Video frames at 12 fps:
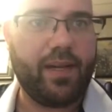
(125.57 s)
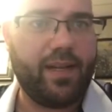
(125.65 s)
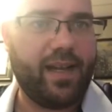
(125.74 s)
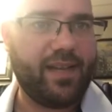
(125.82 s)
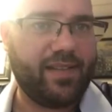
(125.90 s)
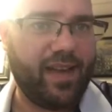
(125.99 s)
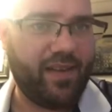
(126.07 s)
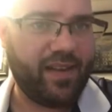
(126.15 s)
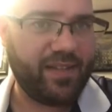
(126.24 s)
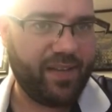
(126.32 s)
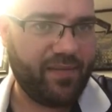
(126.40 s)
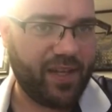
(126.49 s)
I just
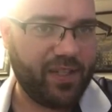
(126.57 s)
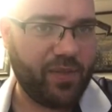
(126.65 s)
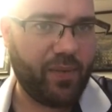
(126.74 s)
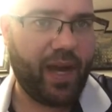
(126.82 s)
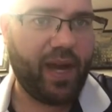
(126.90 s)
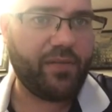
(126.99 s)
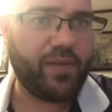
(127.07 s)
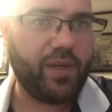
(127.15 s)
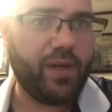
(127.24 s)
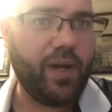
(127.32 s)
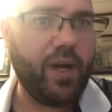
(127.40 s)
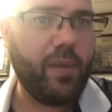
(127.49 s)
have that due
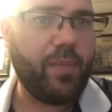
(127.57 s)
after,